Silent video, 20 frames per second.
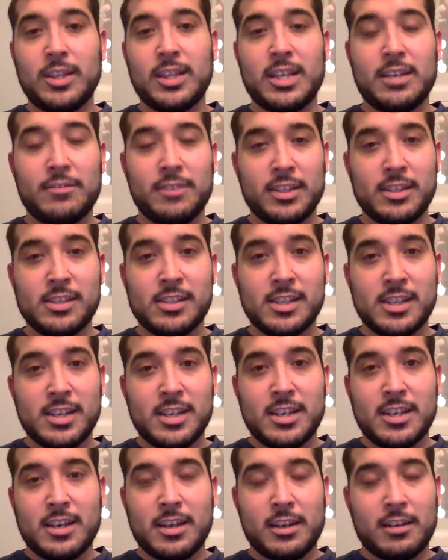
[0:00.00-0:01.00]
11s,
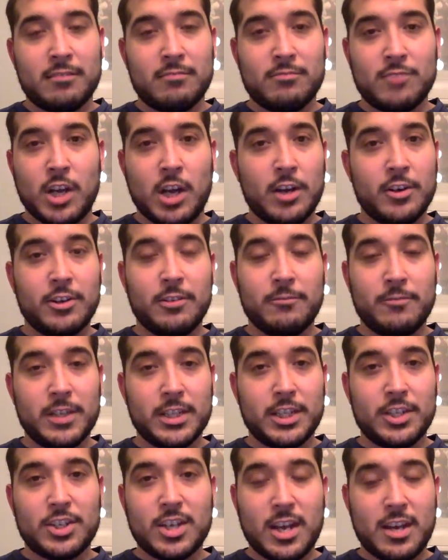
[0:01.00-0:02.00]
and
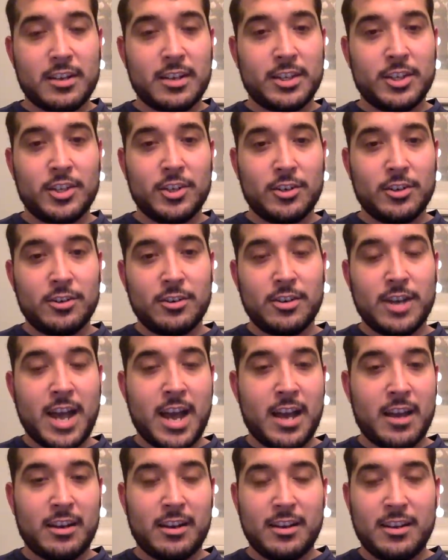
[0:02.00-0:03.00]
150 shot, and you're
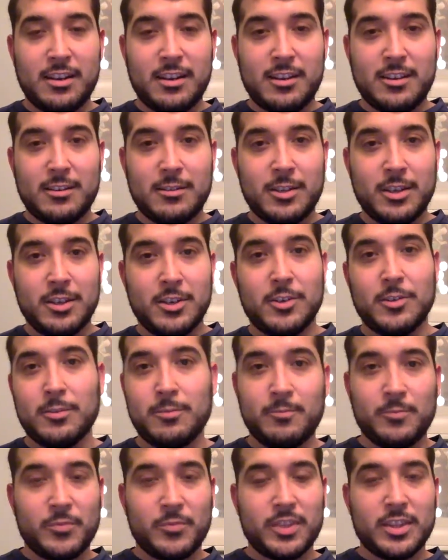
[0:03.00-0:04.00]
at,
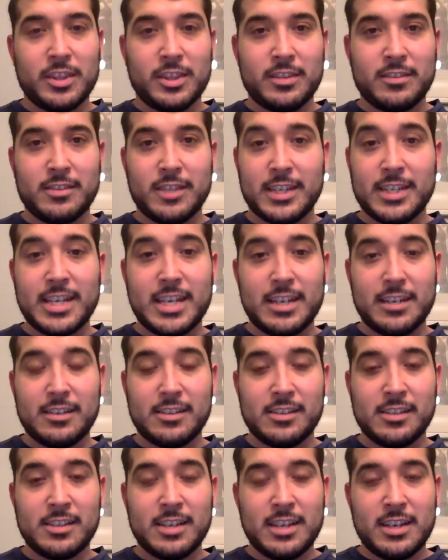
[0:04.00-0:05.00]
the
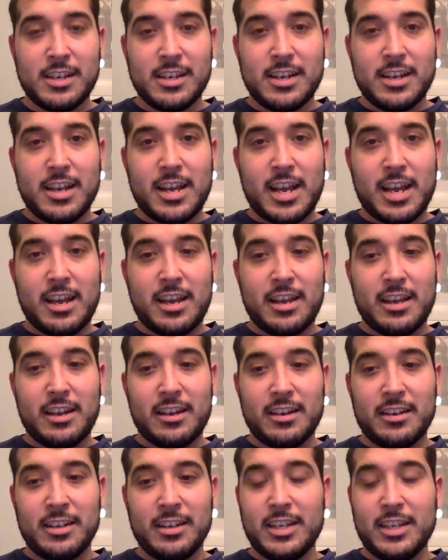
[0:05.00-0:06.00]
10s.
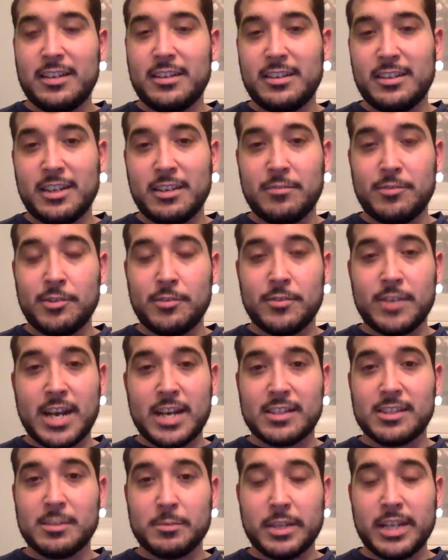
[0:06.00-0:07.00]
And again, if you've
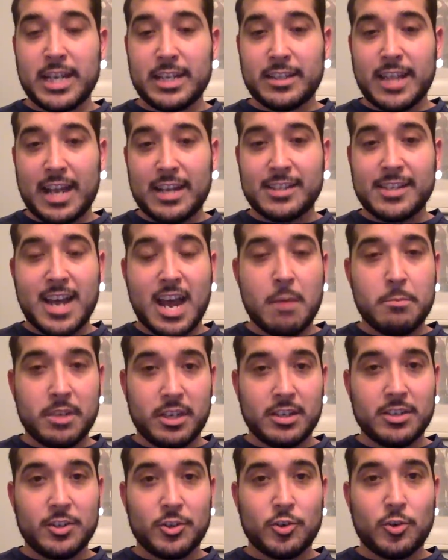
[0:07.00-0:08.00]
got something like that
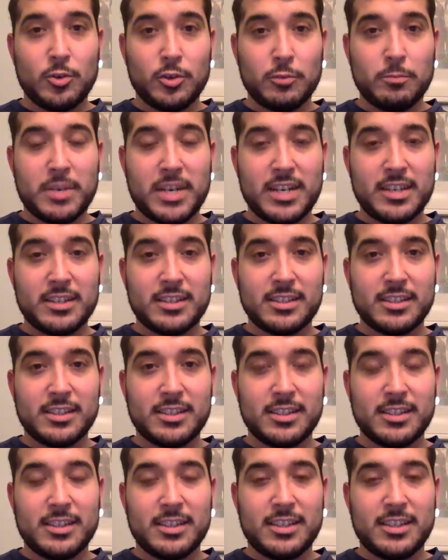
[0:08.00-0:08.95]
timing controller box